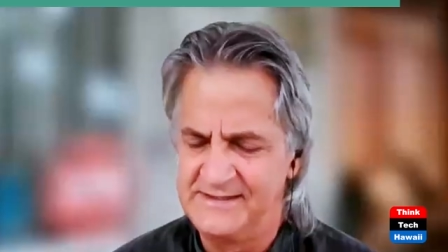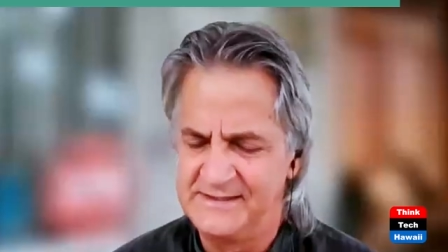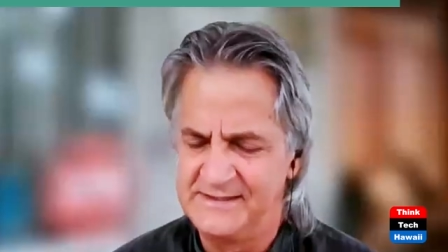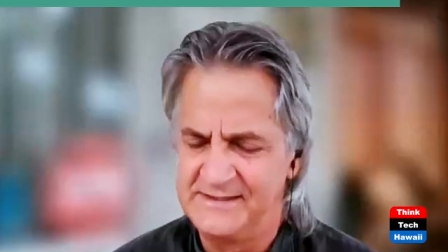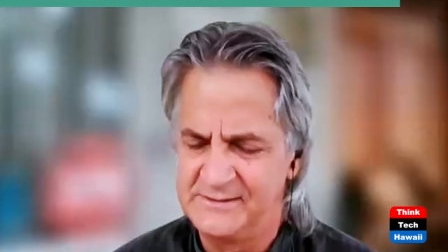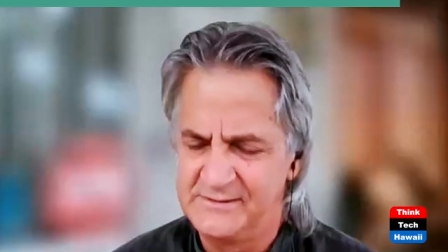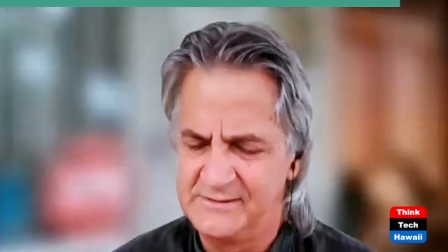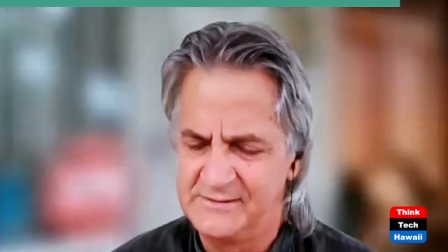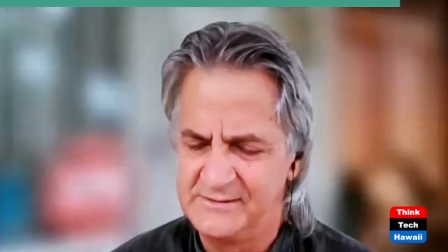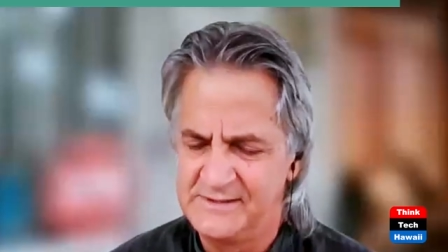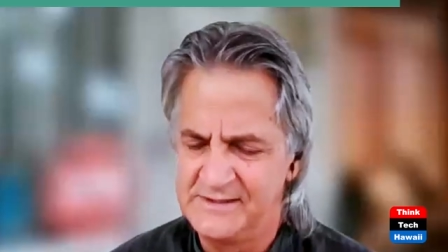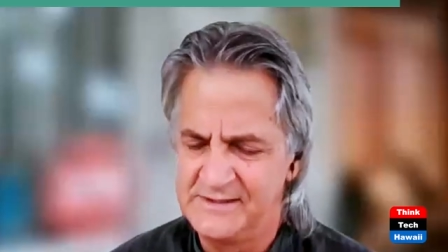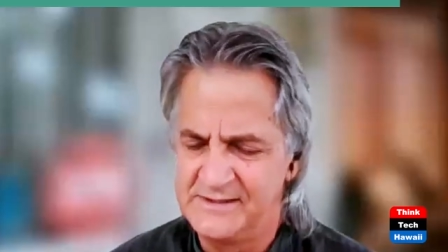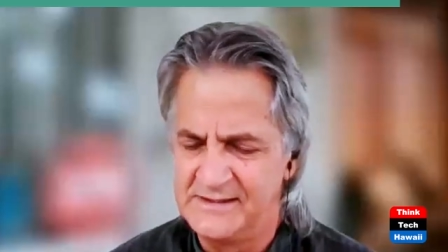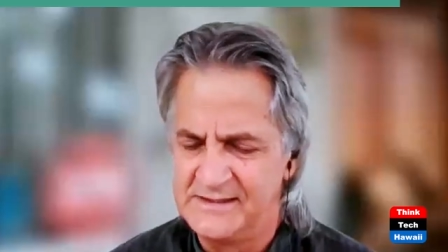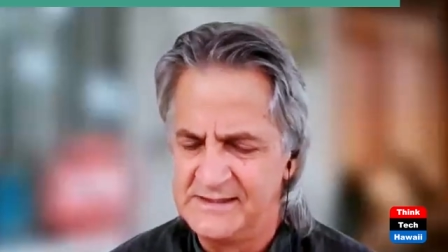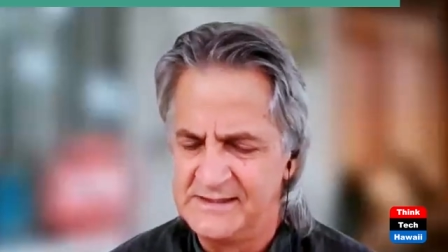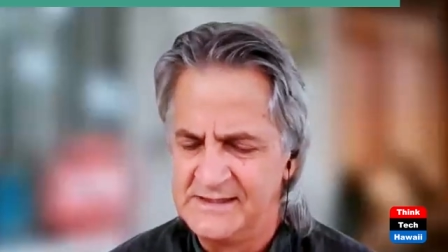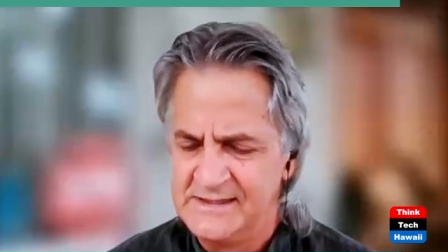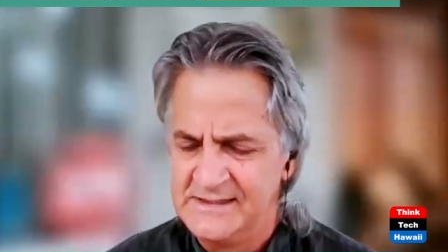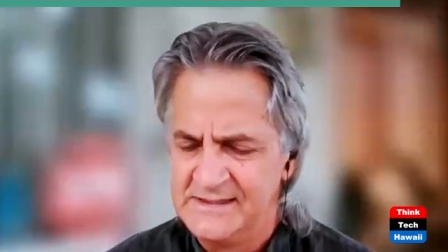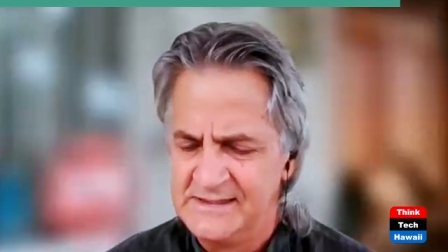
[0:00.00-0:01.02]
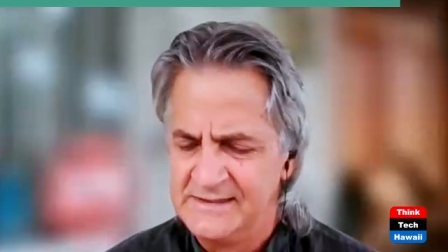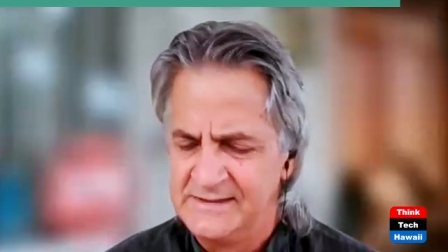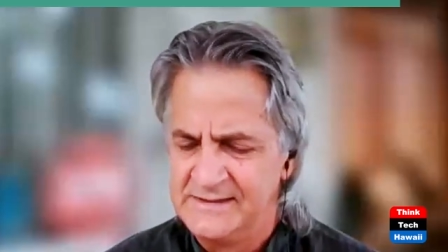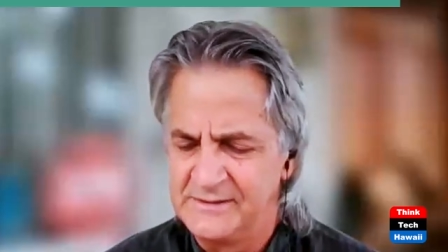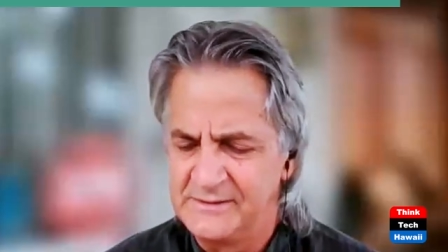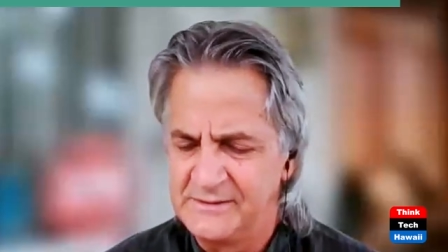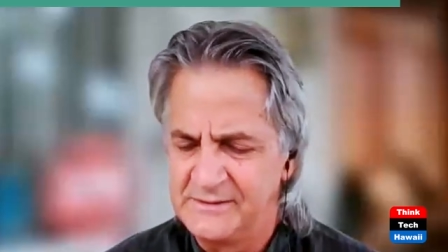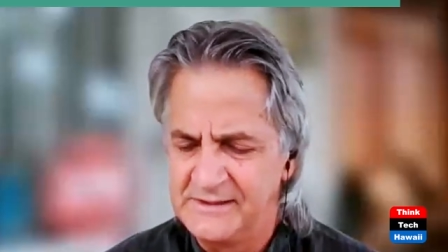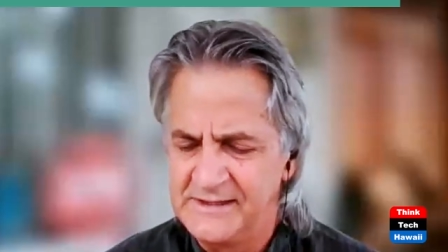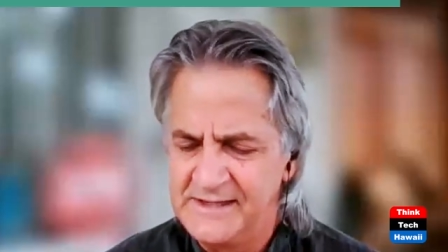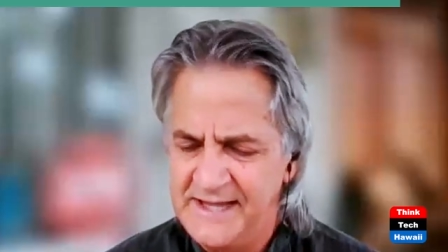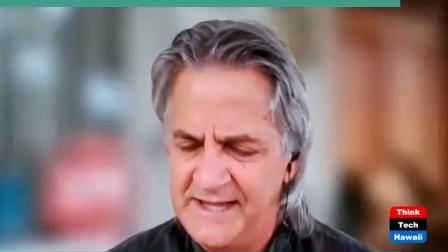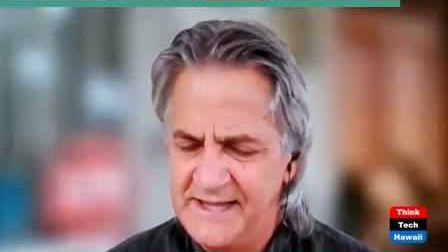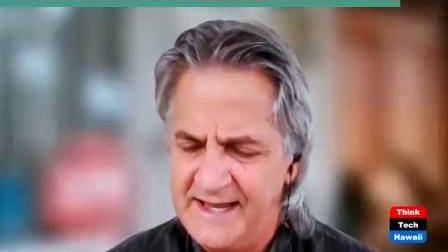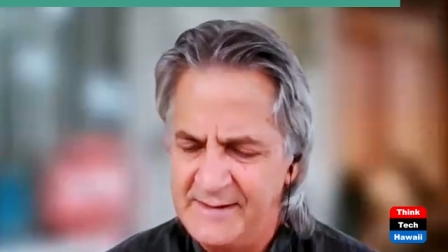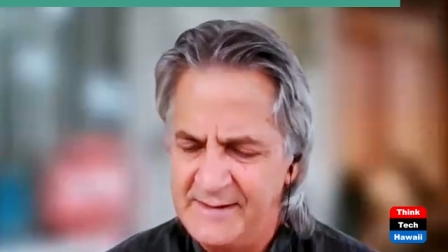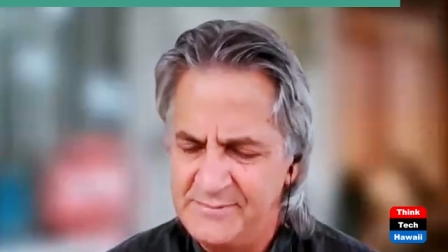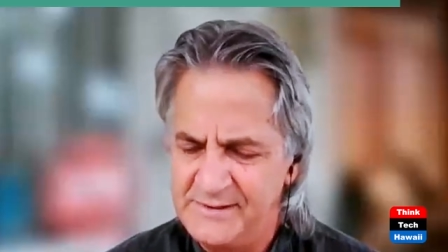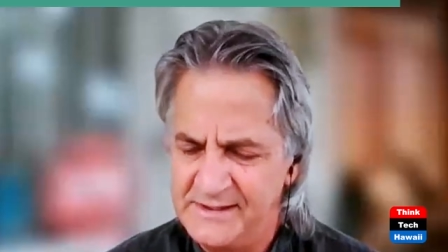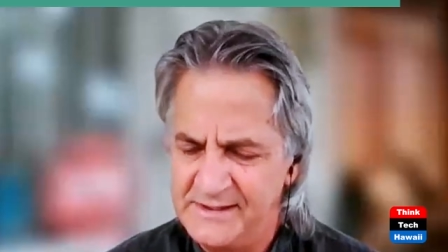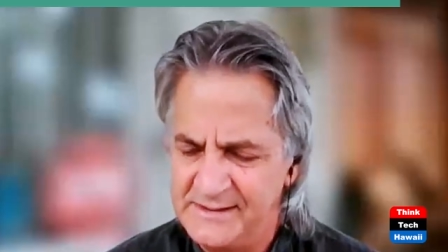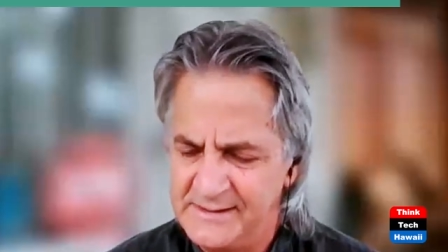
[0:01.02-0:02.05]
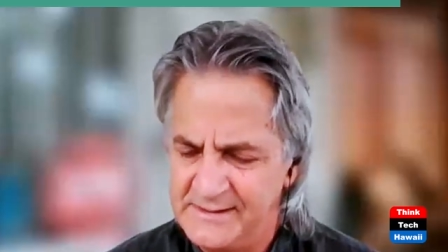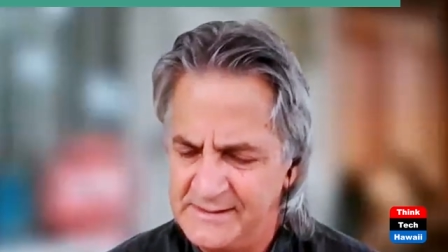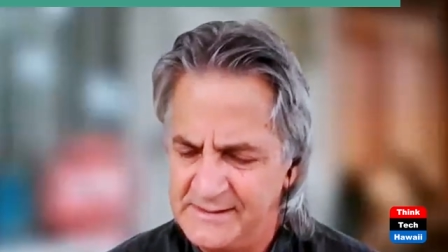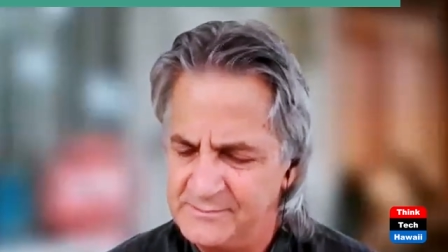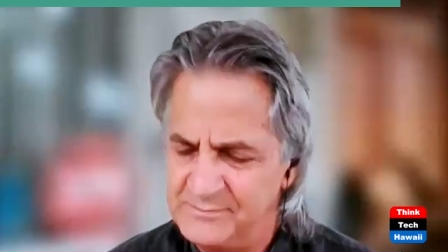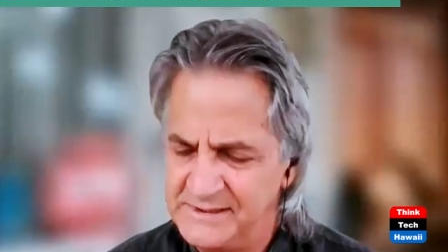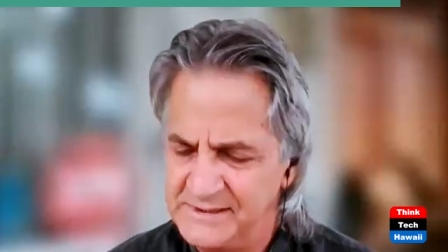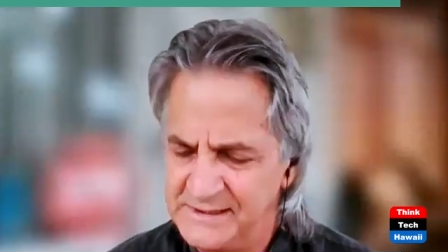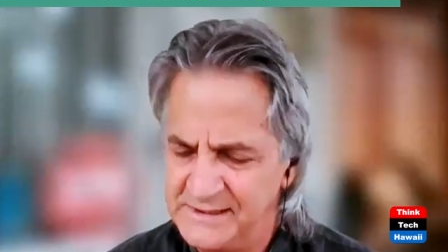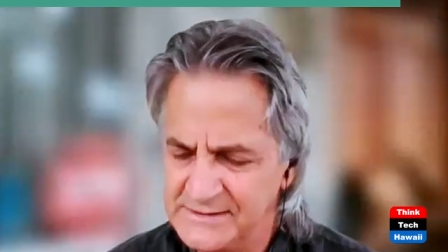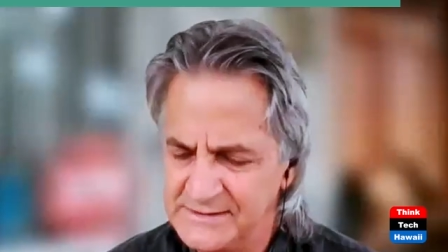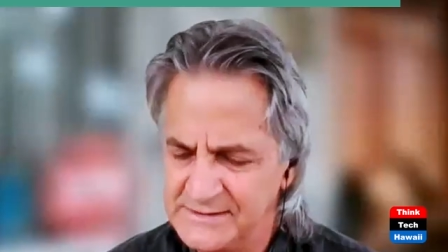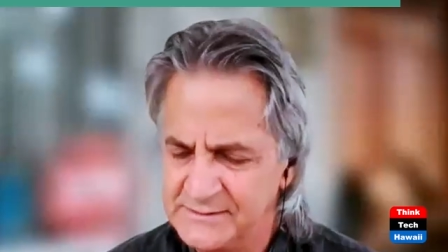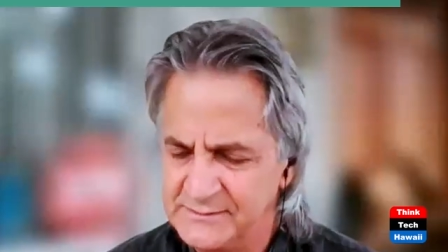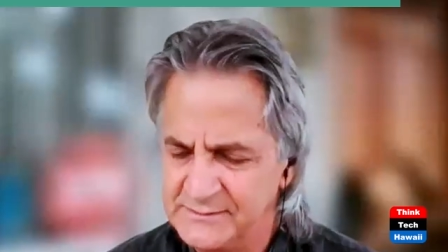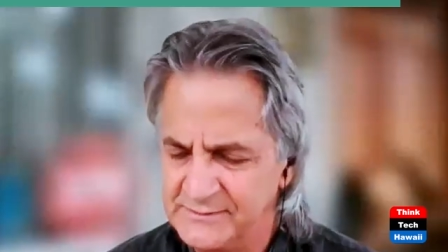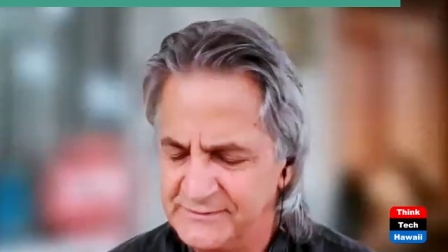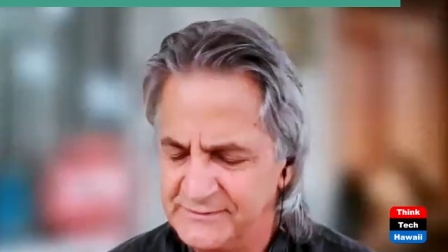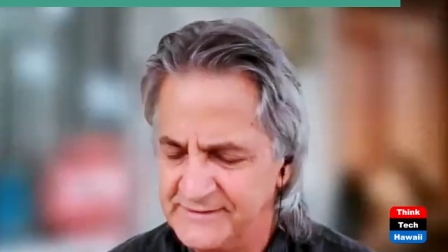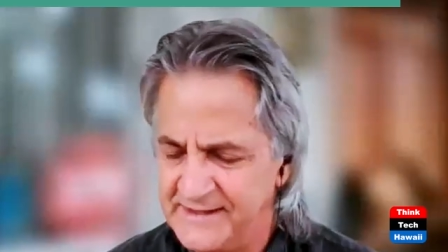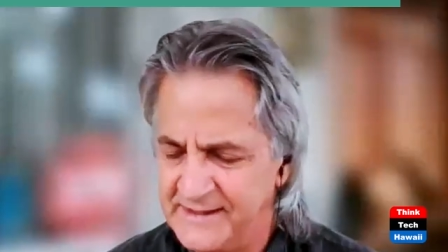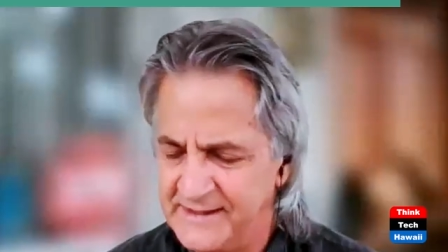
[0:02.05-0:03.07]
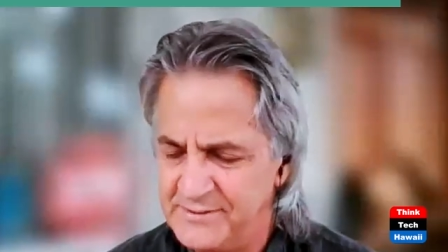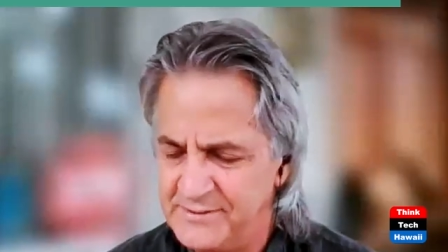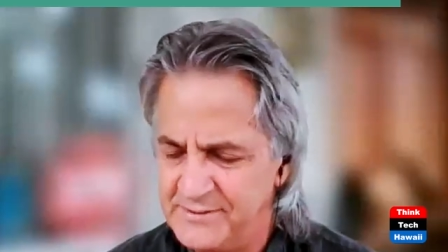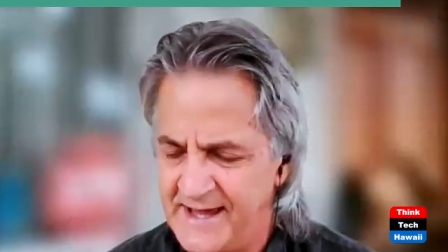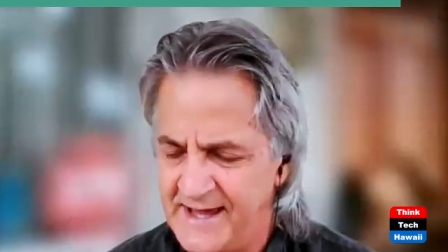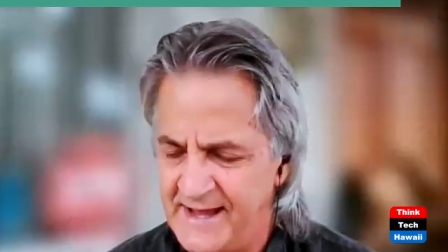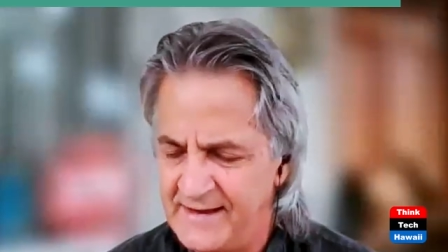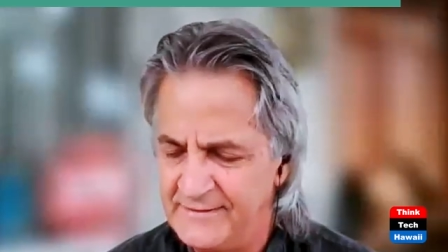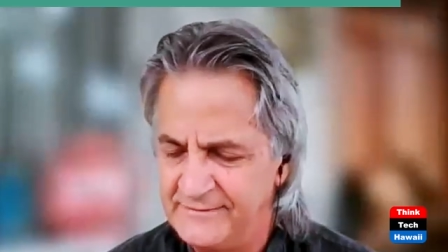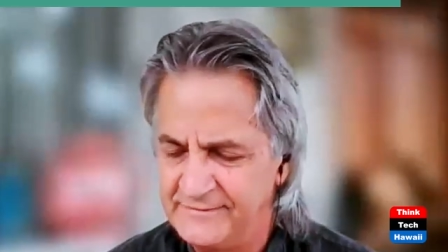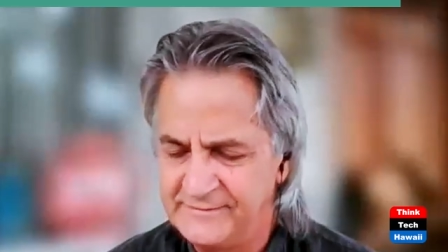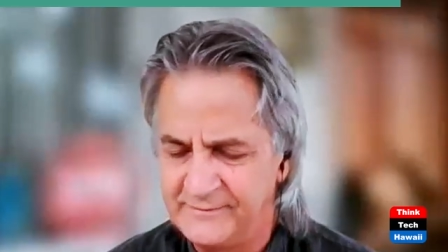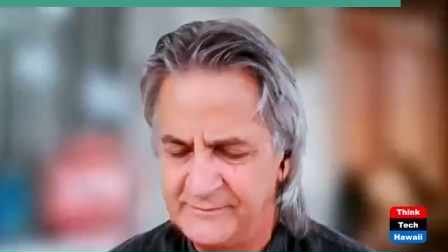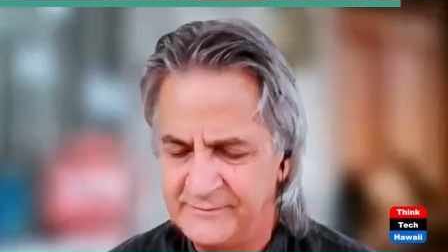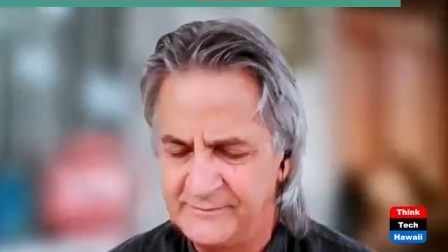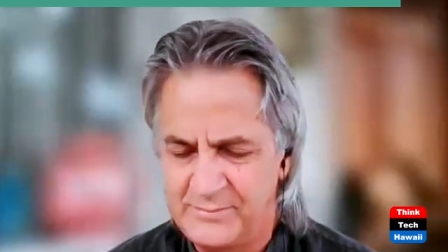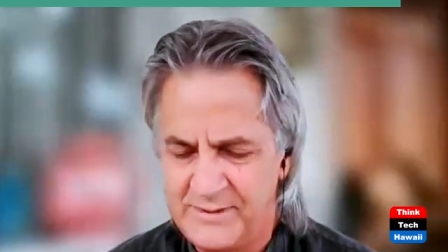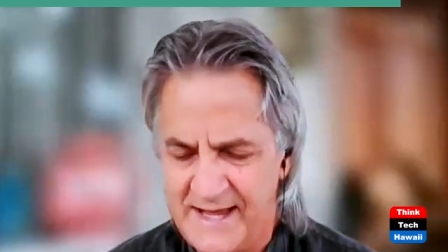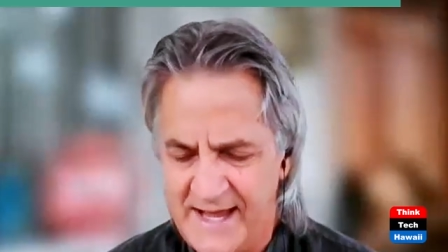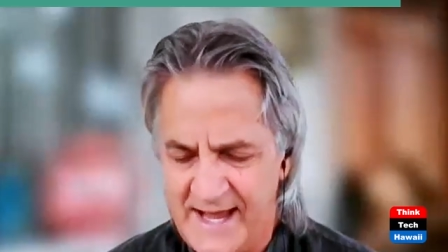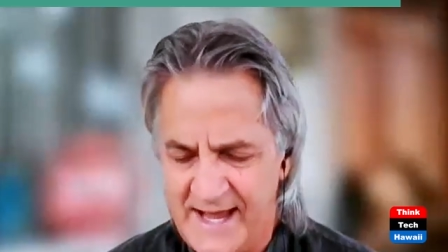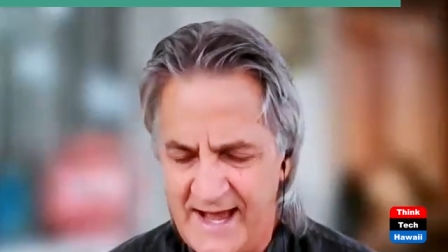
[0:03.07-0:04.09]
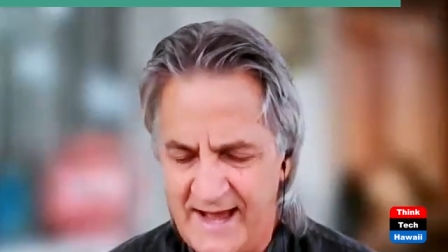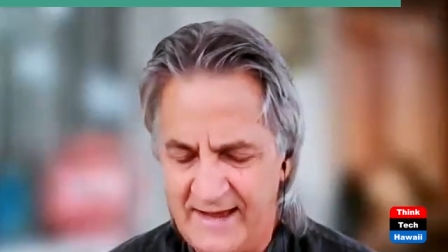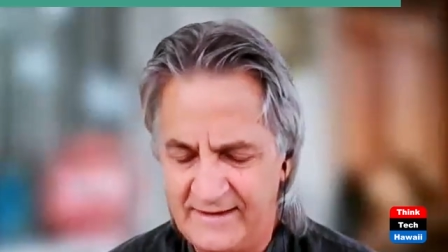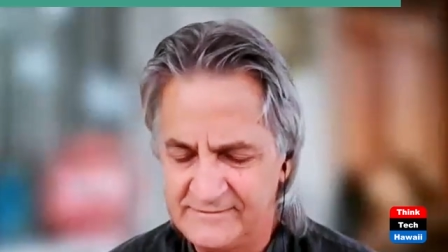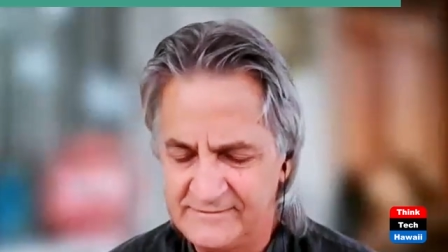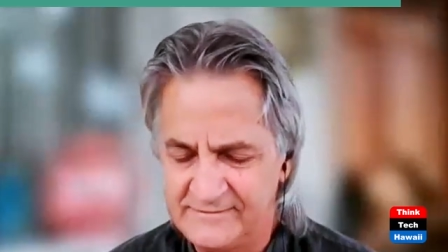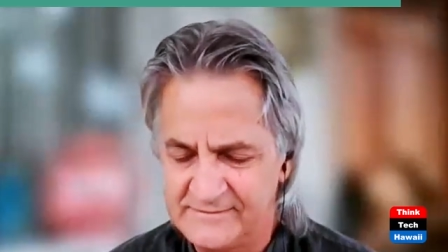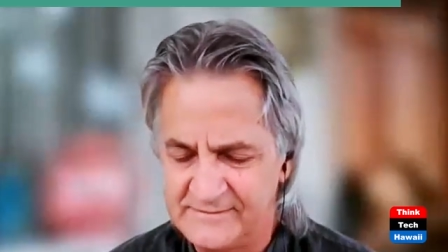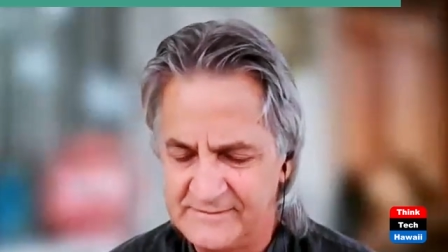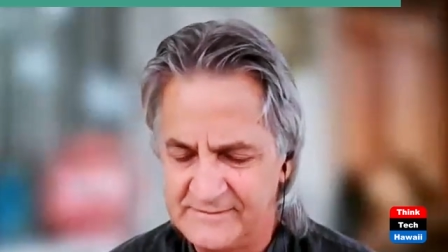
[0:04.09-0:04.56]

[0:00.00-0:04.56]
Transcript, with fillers: the quote here. The grid had been built to withstand patterns of the past,